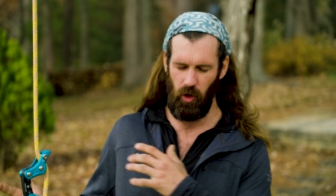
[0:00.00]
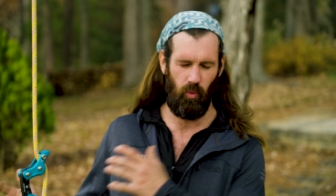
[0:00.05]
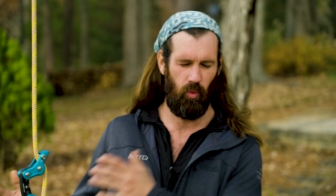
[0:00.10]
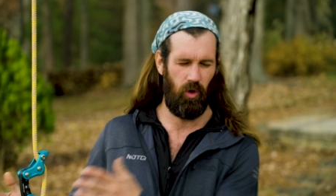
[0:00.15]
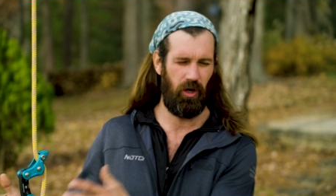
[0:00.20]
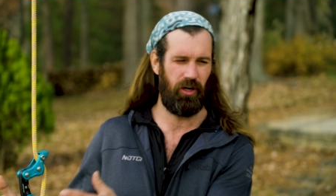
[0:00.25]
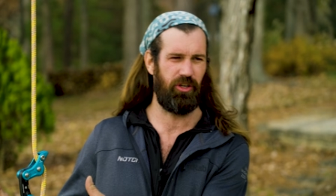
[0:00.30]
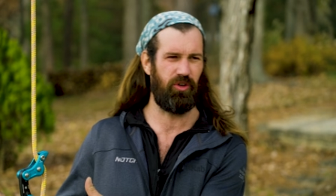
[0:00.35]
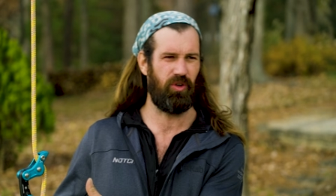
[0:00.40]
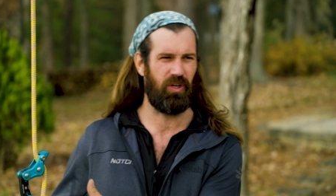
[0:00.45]

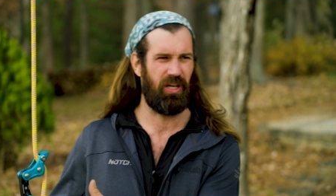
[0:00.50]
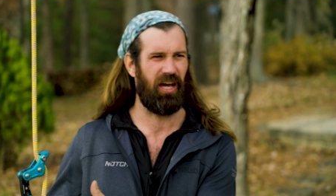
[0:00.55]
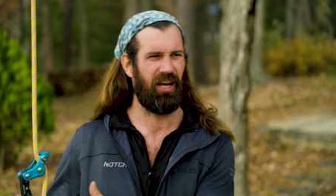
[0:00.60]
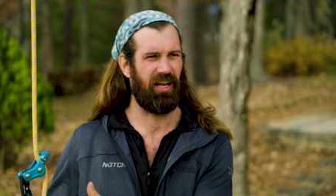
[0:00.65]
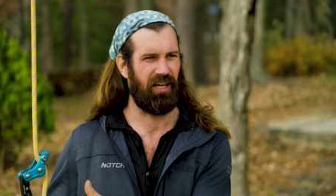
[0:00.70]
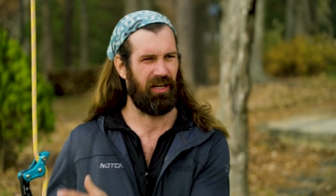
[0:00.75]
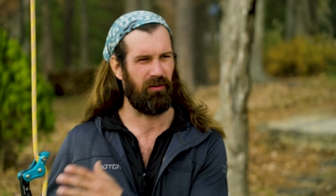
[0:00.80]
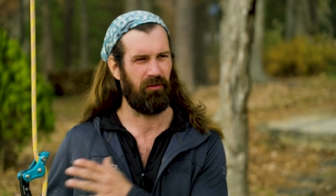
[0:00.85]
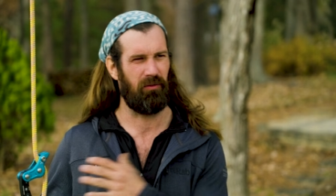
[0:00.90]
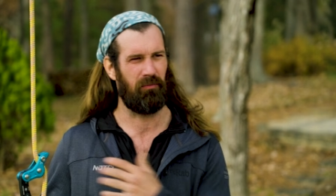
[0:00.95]
what are you
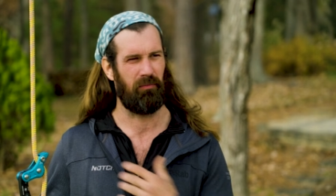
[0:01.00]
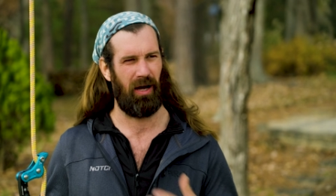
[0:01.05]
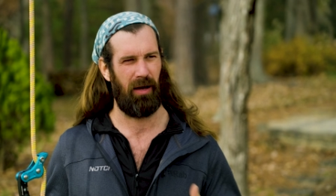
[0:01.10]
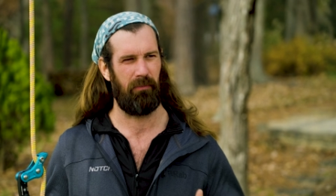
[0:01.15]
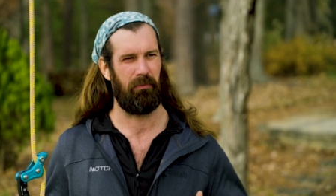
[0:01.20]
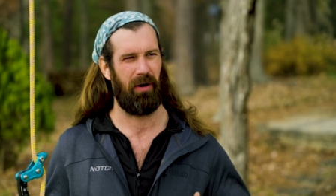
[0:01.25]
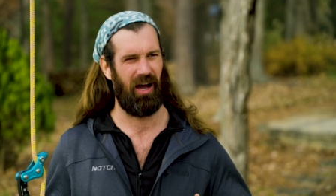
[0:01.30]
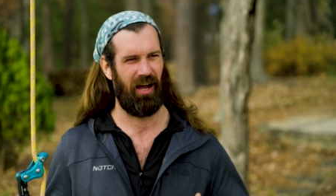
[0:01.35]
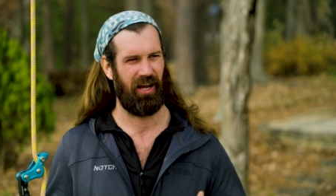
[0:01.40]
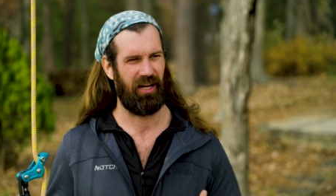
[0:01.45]
getting by
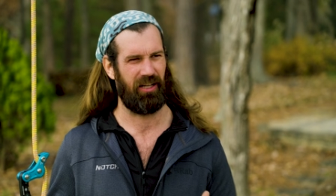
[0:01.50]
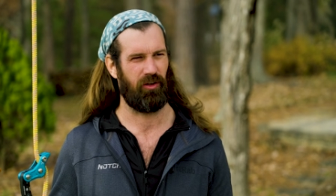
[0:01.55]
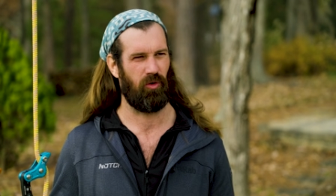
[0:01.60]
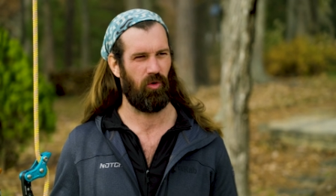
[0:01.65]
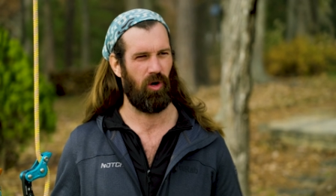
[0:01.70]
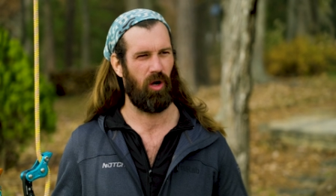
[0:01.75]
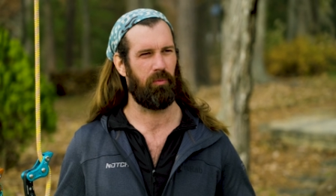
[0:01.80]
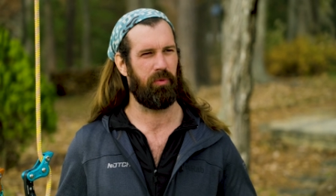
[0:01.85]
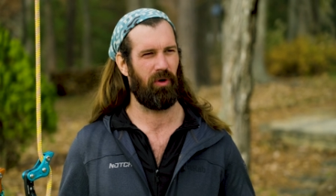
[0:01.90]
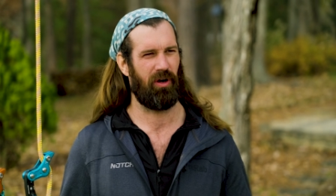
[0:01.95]
buying the
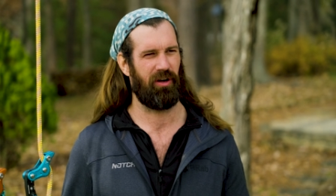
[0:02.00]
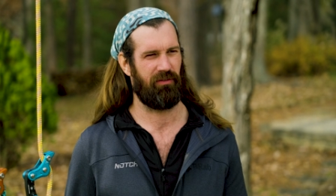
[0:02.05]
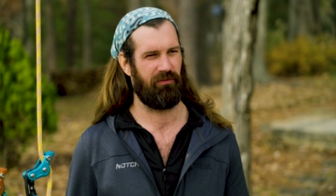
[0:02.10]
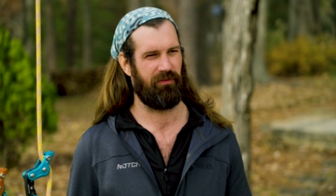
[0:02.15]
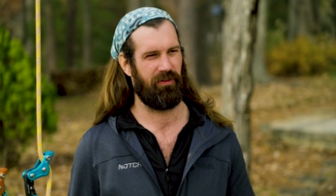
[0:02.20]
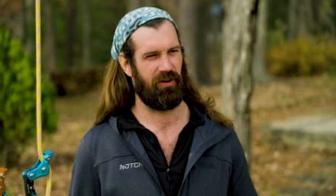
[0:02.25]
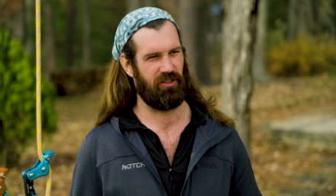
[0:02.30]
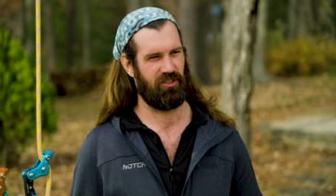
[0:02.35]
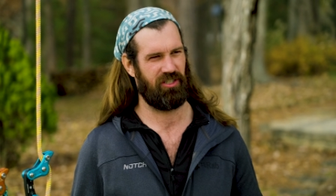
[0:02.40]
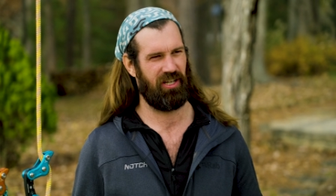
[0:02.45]
Rope Runner
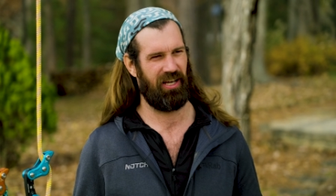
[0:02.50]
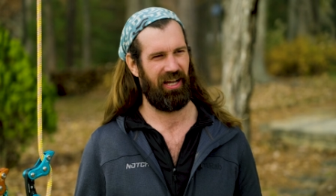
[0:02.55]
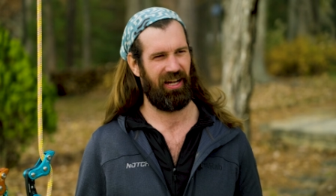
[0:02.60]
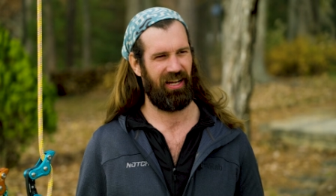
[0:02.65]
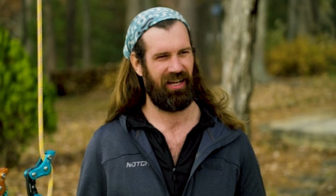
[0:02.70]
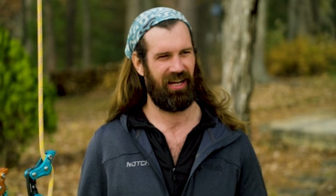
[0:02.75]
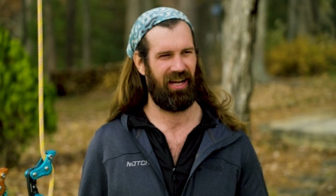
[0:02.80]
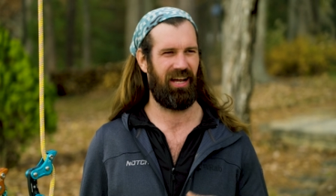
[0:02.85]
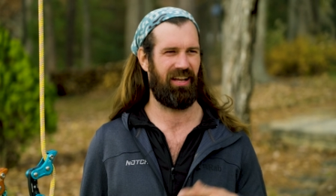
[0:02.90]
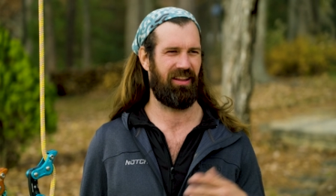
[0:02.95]
Vertec
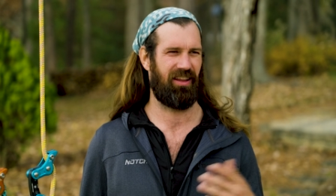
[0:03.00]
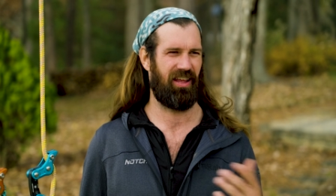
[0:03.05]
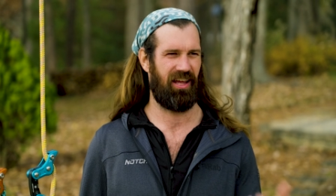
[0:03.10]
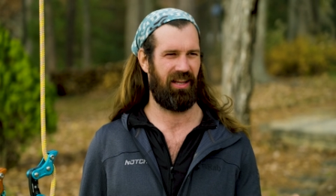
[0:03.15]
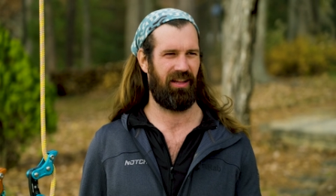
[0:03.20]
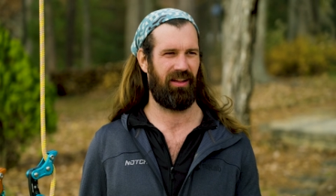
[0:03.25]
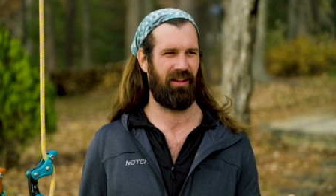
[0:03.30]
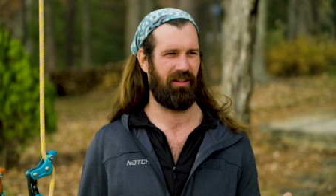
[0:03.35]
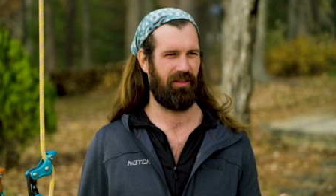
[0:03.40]
and then